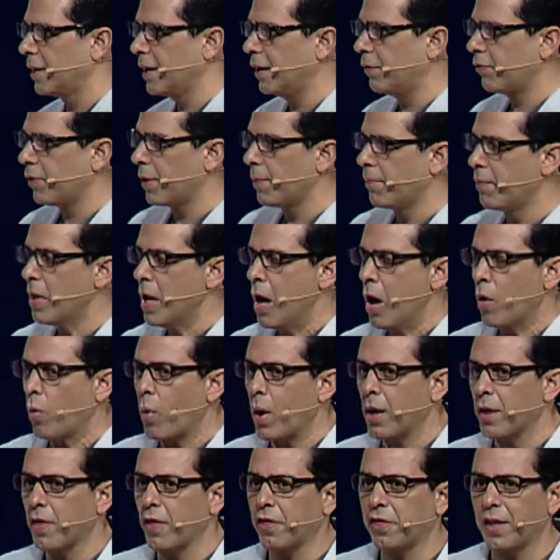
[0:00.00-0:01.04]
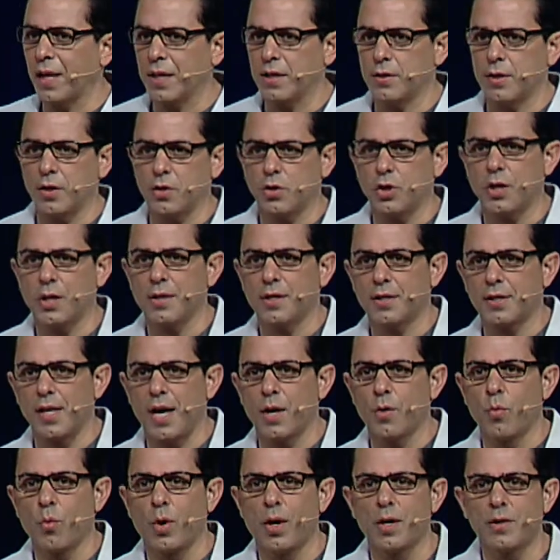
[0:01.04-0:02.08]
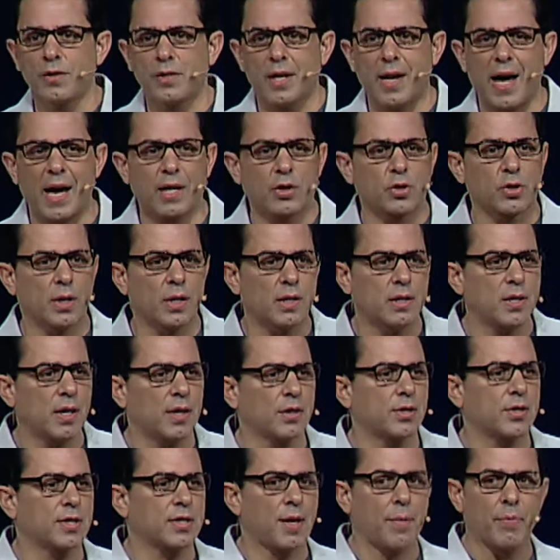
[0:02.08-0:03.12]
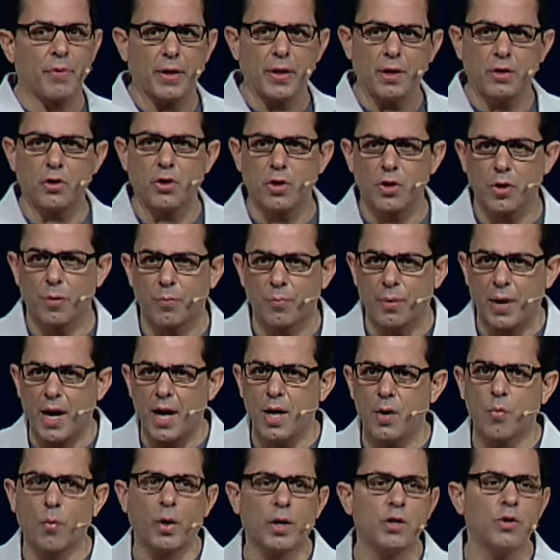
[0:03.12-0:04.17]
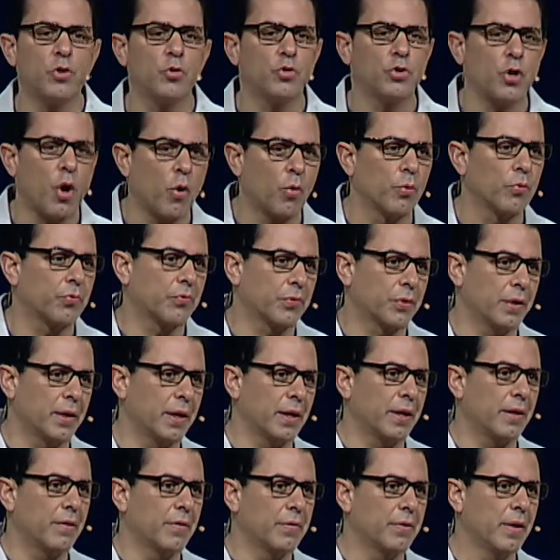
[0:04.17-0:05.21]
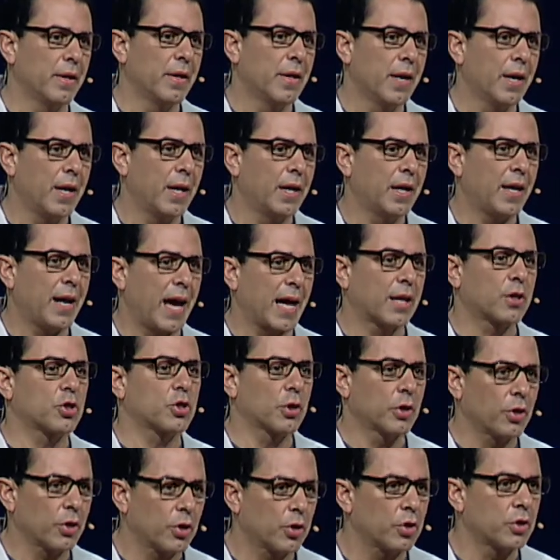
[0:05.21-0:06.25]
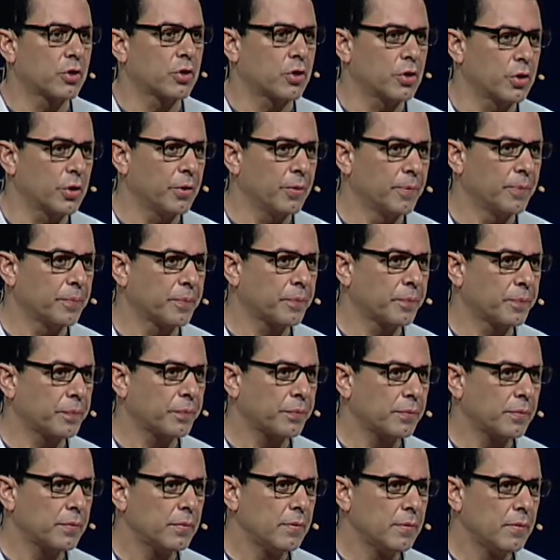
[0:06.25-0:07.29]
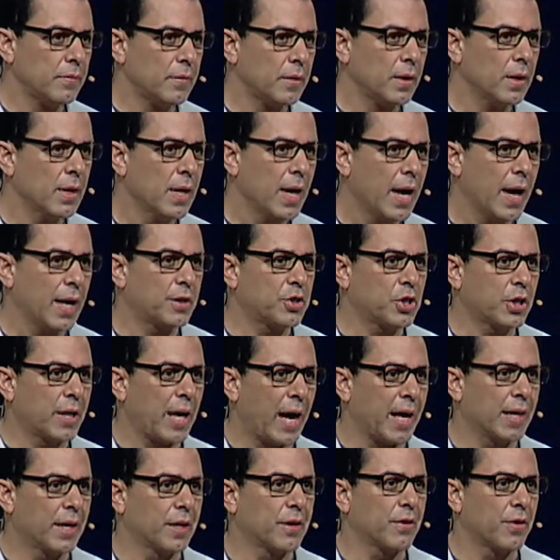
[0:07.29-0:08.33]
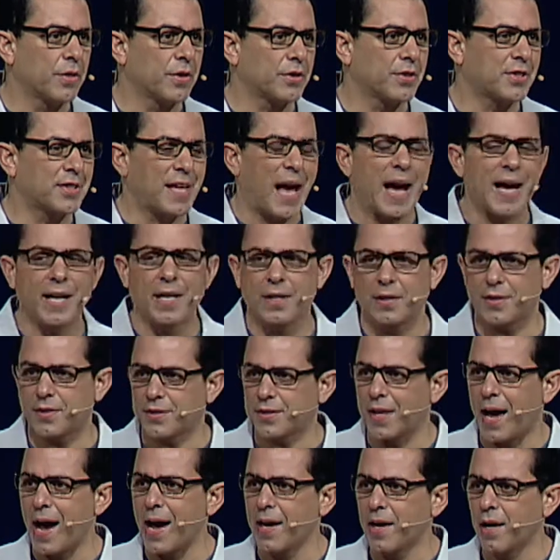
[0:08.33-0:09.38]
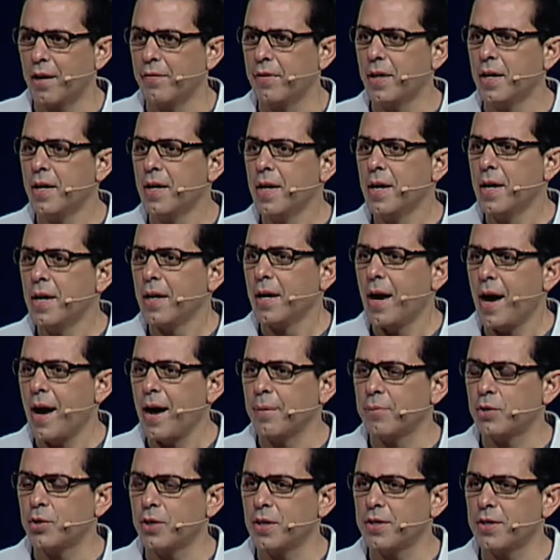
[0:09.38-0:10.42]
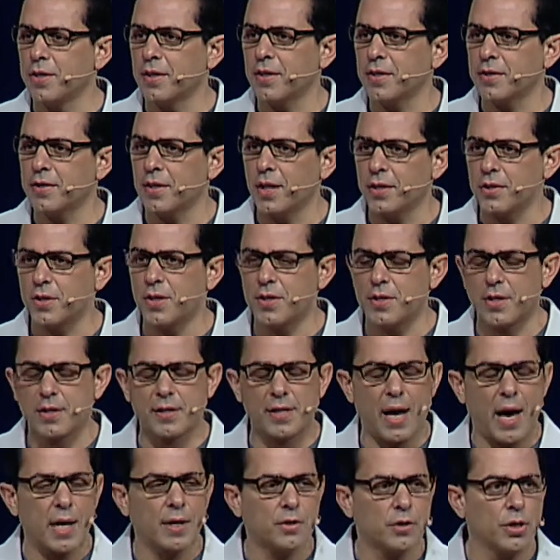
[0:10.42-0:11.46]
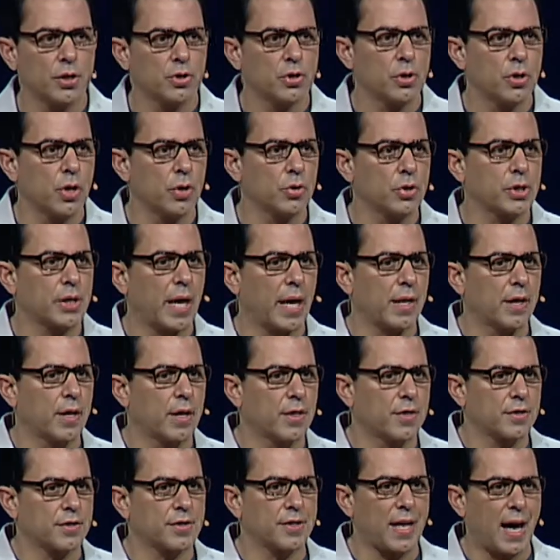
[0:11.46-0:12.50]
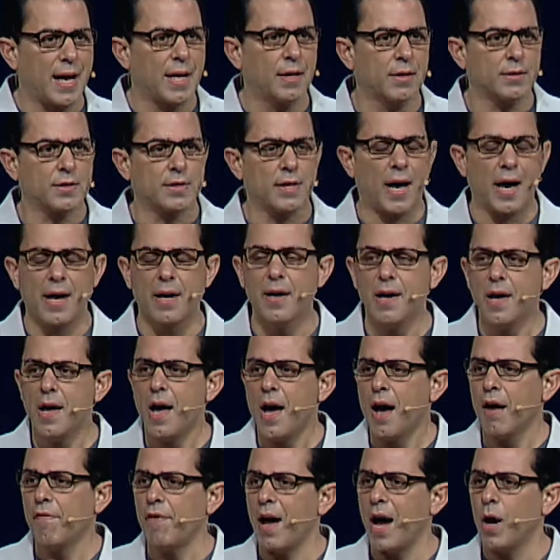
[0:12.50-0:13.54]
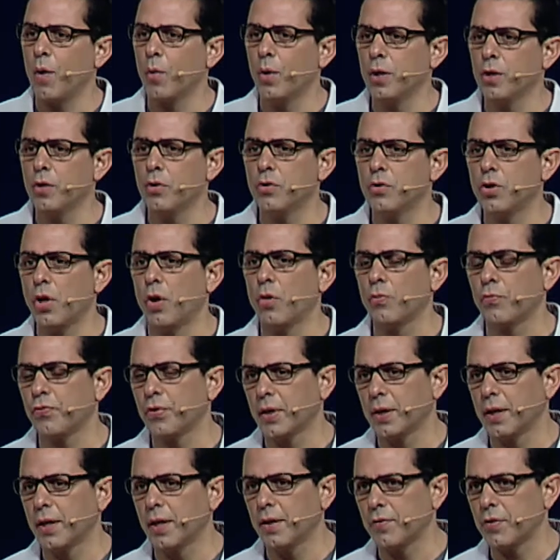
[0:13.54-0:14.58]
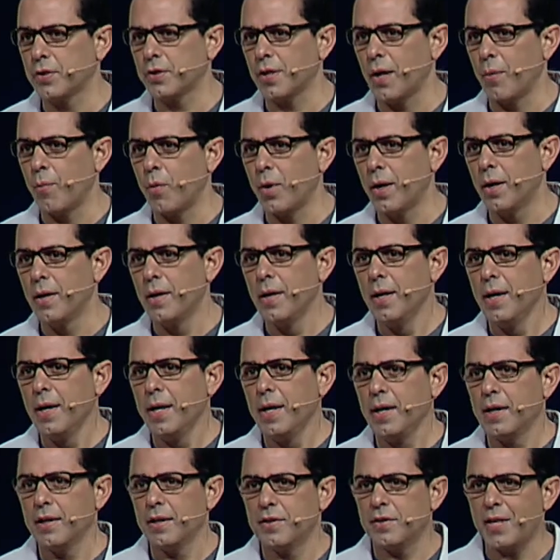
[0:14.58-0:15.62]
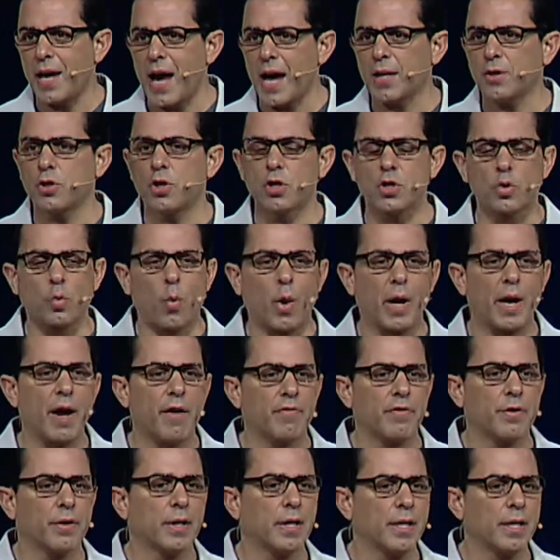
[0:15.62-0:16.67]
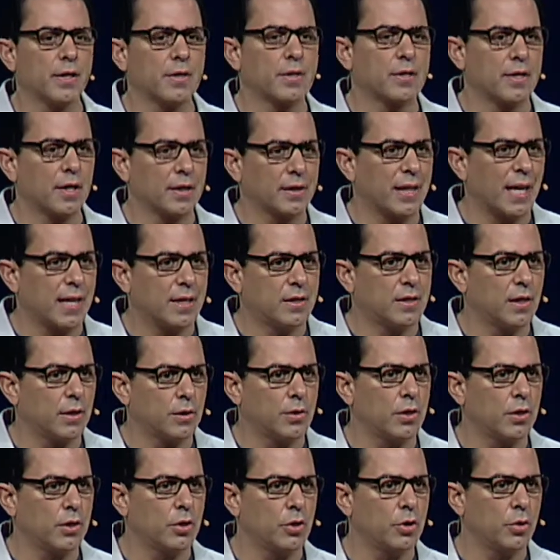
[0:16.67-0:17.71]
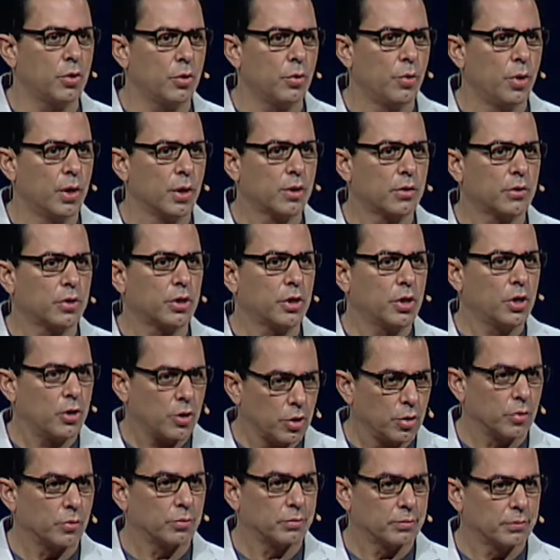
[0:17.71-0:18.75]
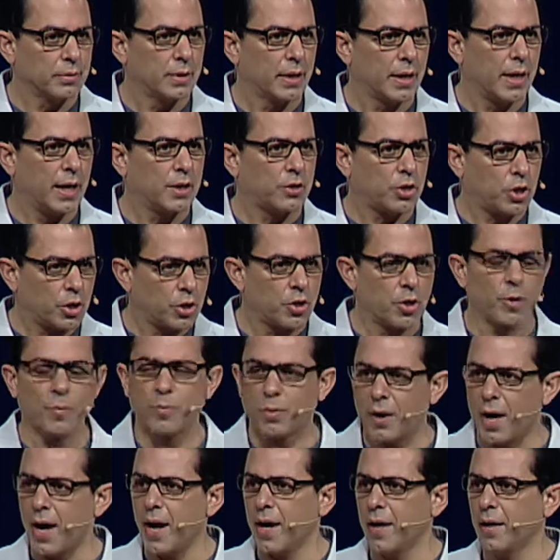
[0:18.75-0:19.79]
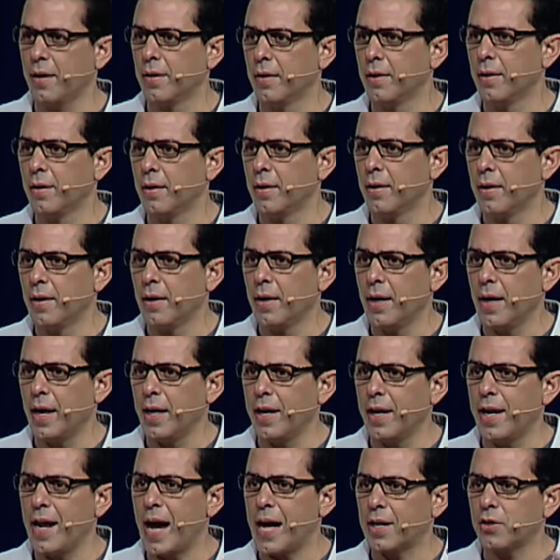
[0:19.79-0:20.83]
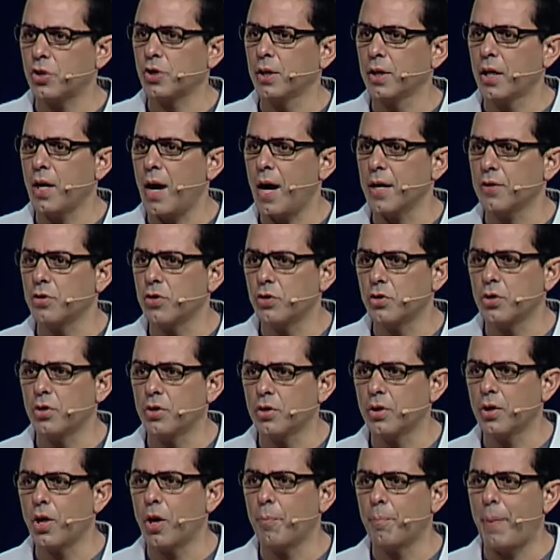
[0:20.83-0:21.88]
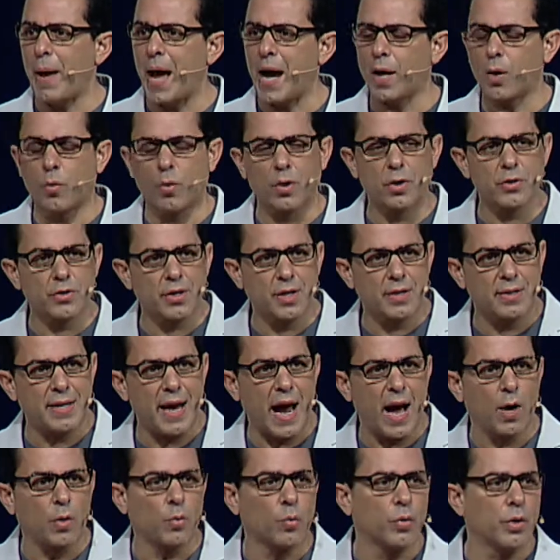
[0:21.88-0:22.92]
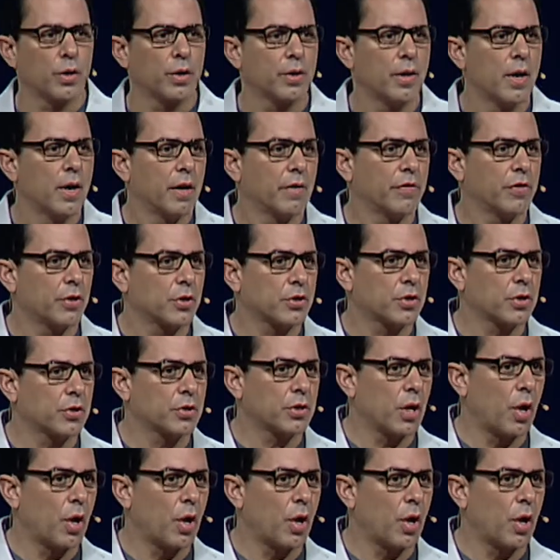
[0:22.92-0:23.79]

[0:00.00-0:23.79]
Leaf. And one of the things that she said was it actually does something to your brain when you don't forgive, and it actually hurts you. And she got into the science side of it. Um, she's, a, she's a scientist, you know. She got into the science side of how when you don't forgive someone, it attaches whatever it is that they did to you to you and to your brain. And it actually causes you to go backwards and downward versus